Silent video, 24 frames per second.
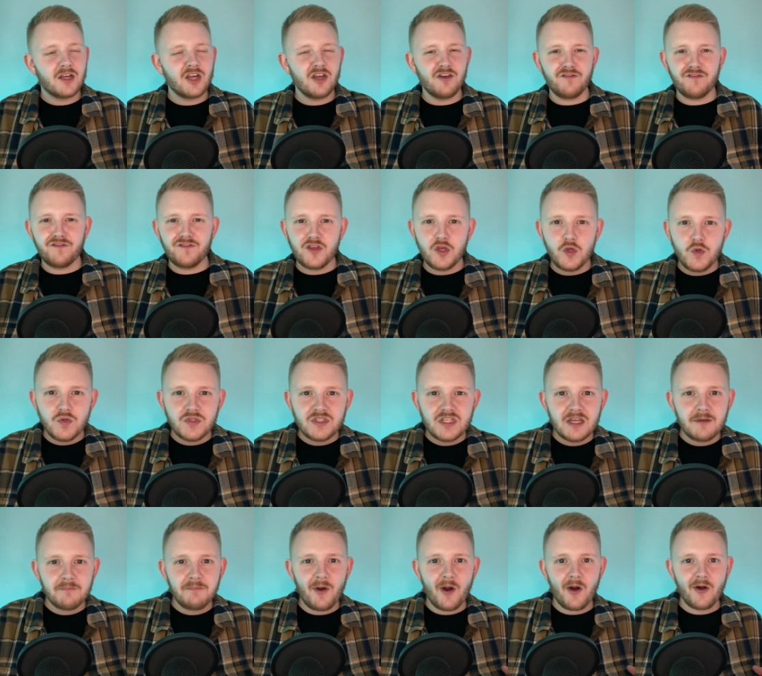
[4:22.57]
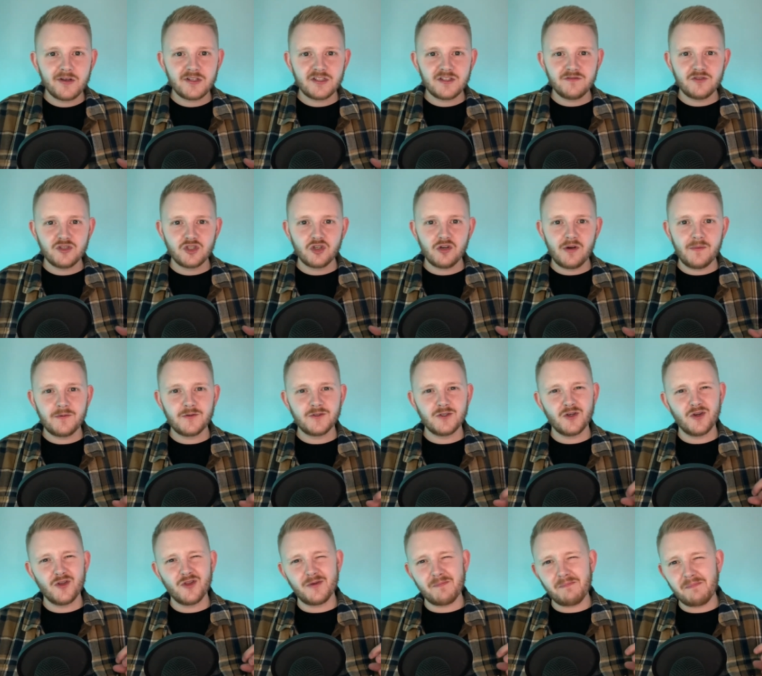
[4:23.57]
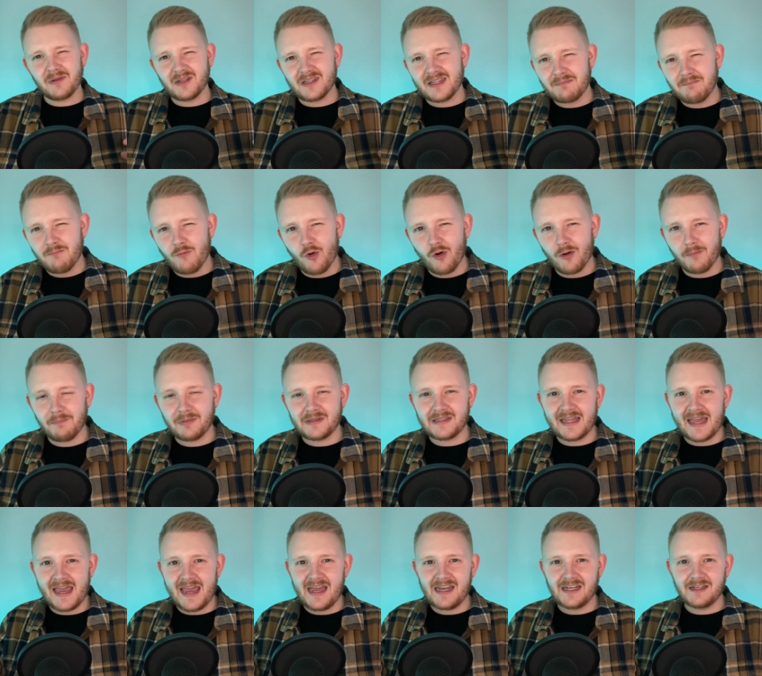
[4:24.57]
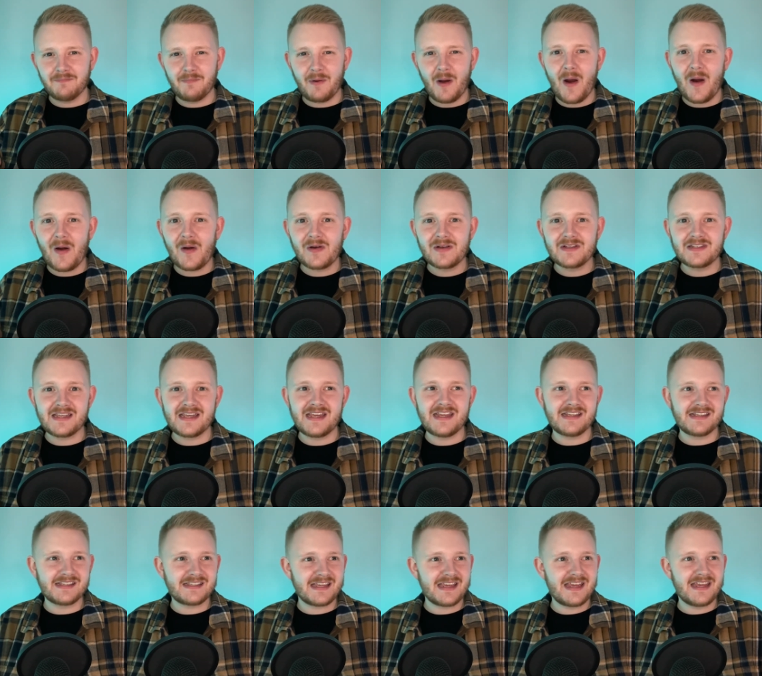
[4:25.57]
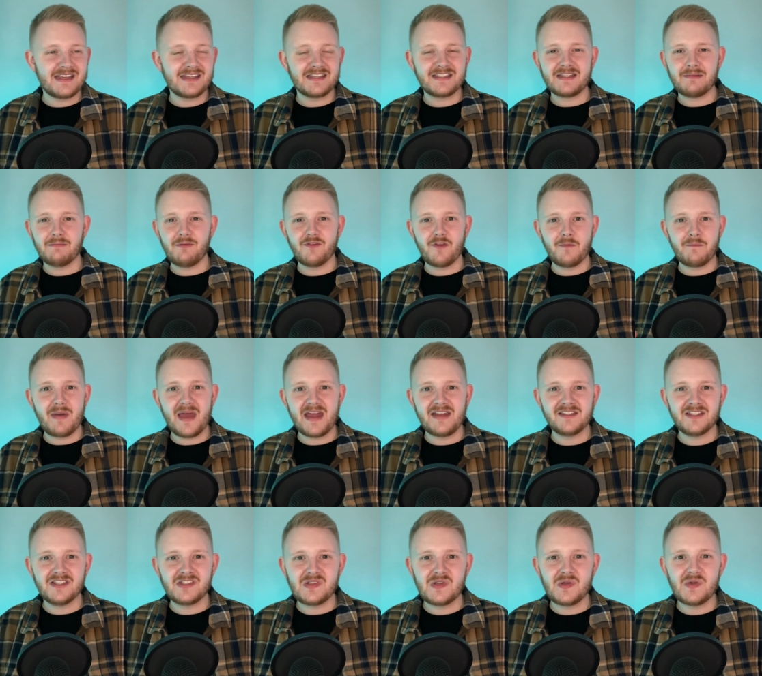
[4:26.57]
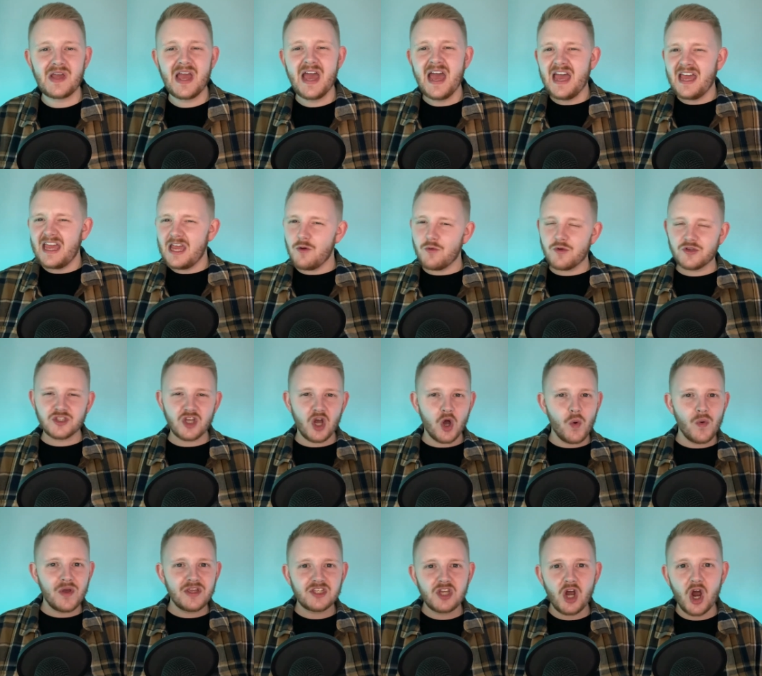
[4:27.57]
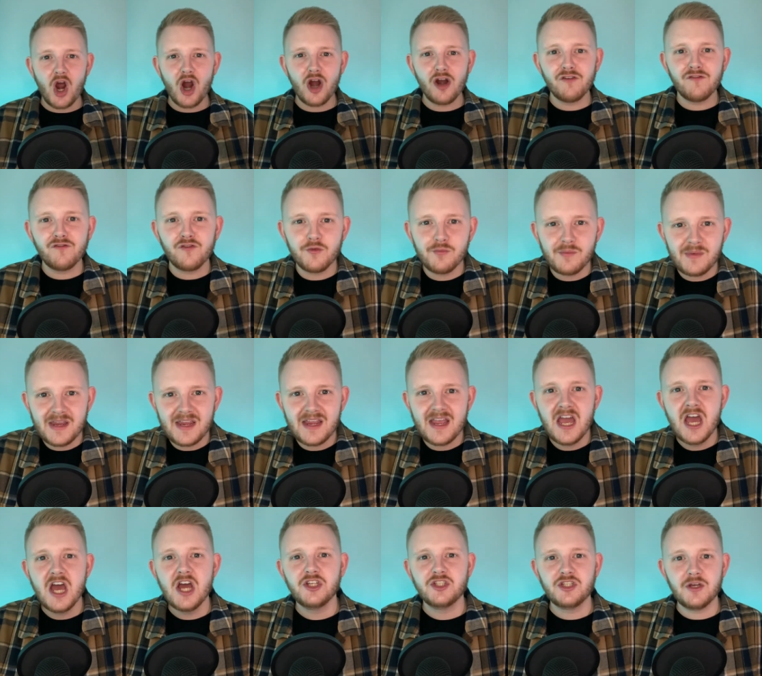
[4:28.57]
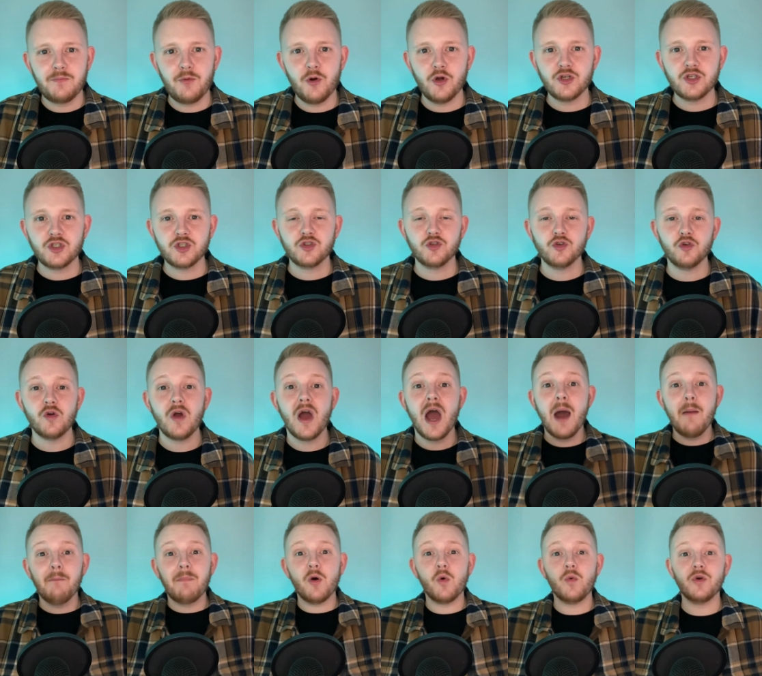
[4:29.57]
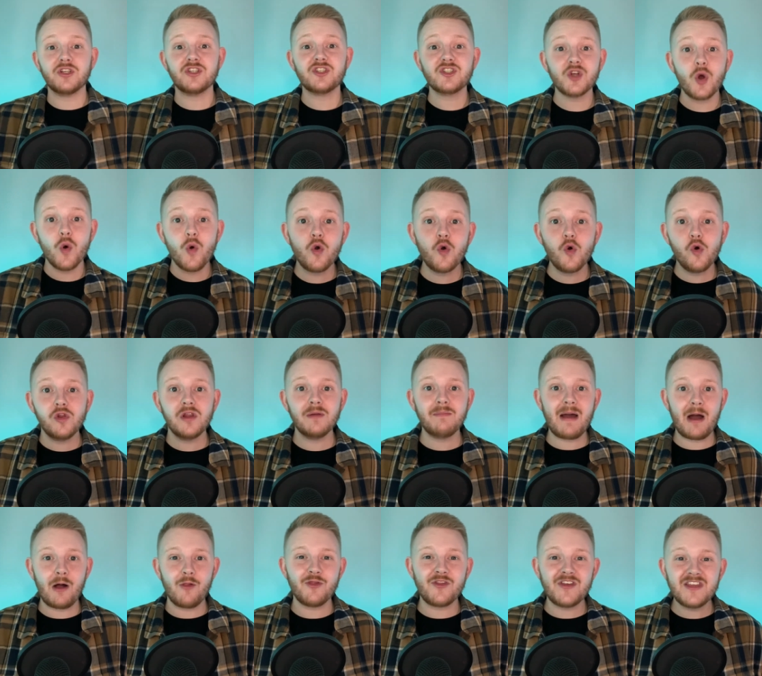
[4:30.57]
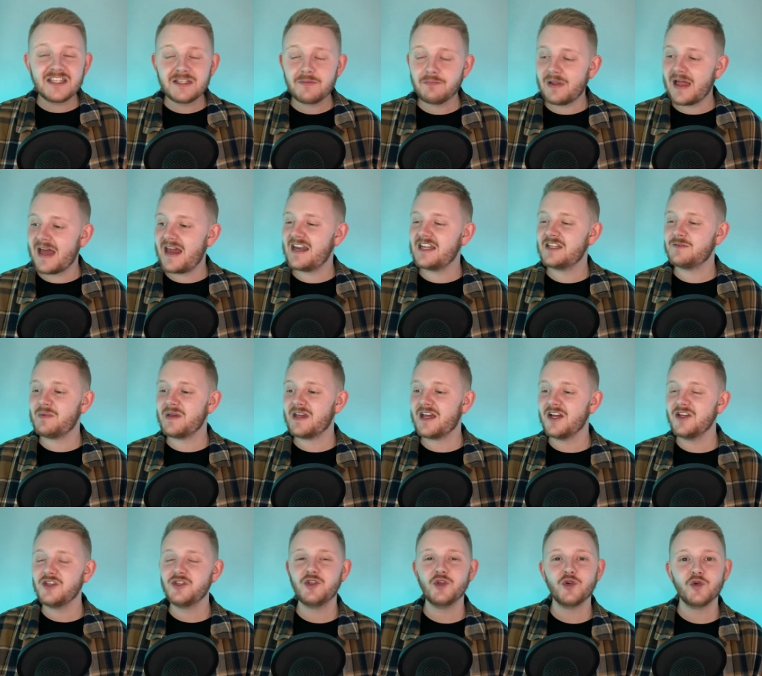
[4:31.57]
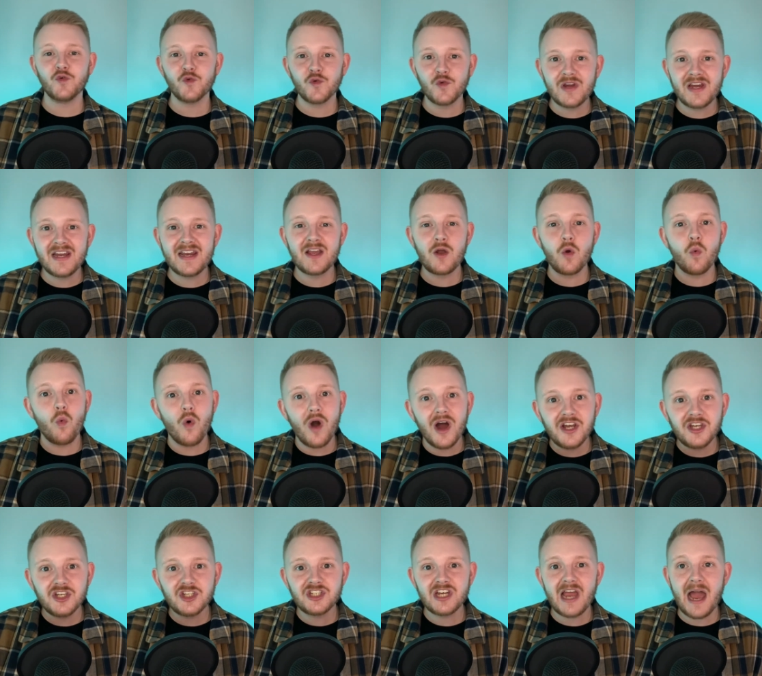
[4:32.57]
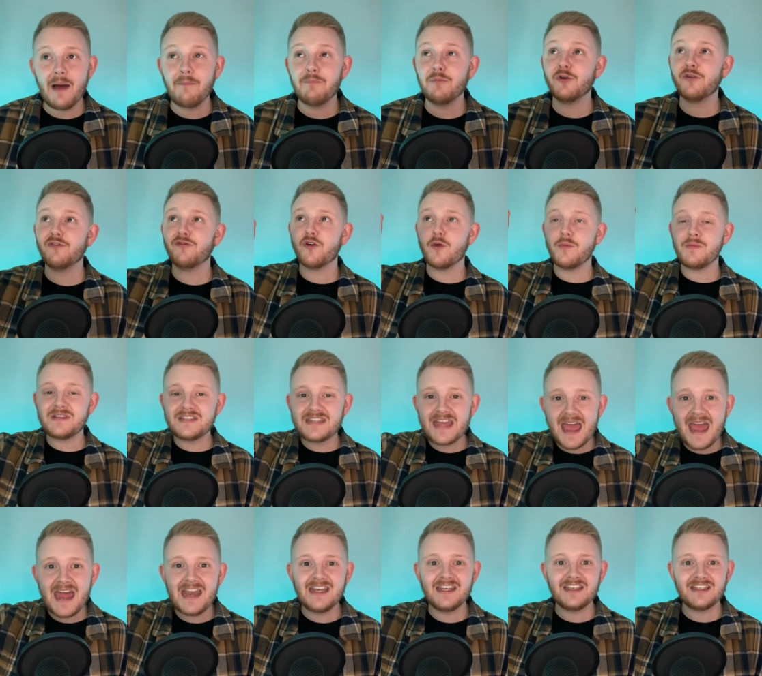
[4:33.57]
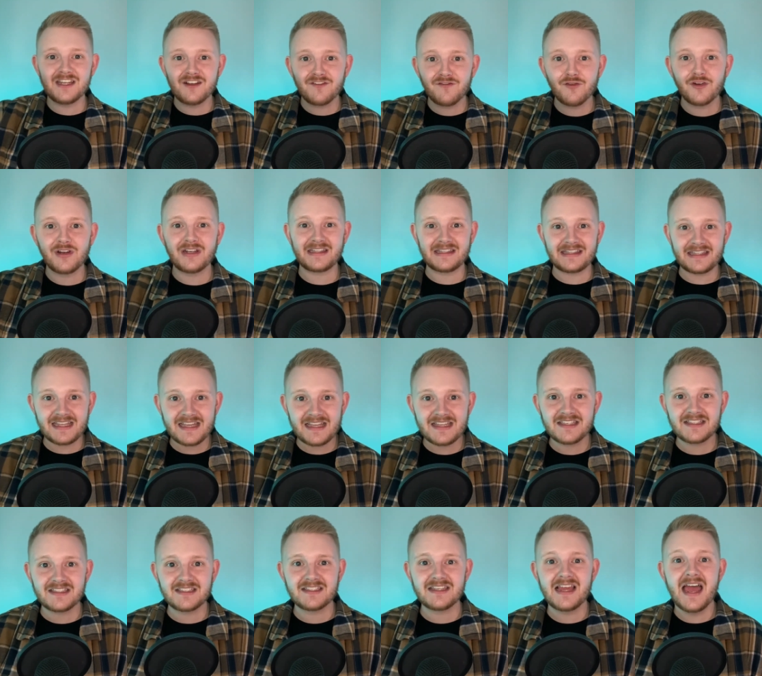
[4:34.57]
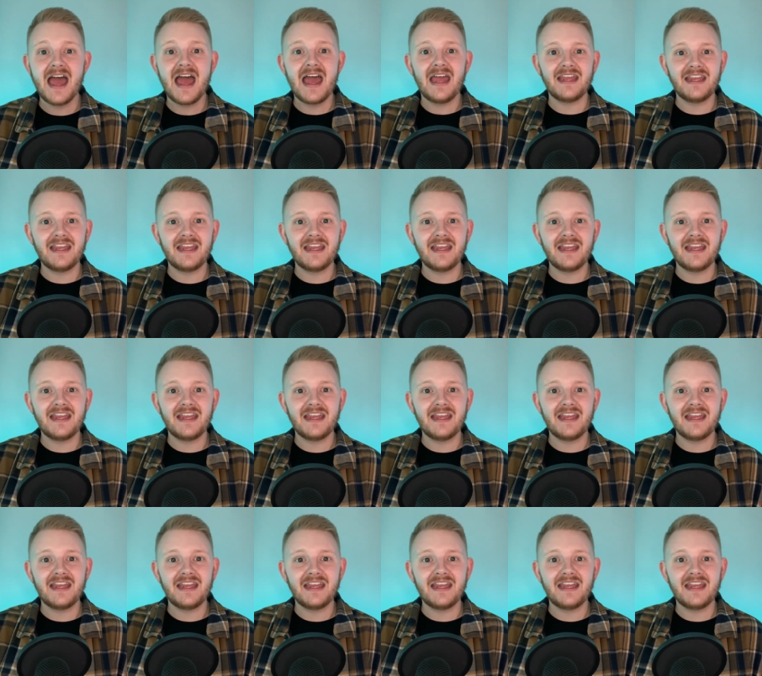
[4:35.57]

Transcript: confusing parts of scripture, the bl- more bland parts in in some of the Pentateuch. It was always hard for me to push through. But what's so cool about this plan is because you're reading one chapter from 10 different lists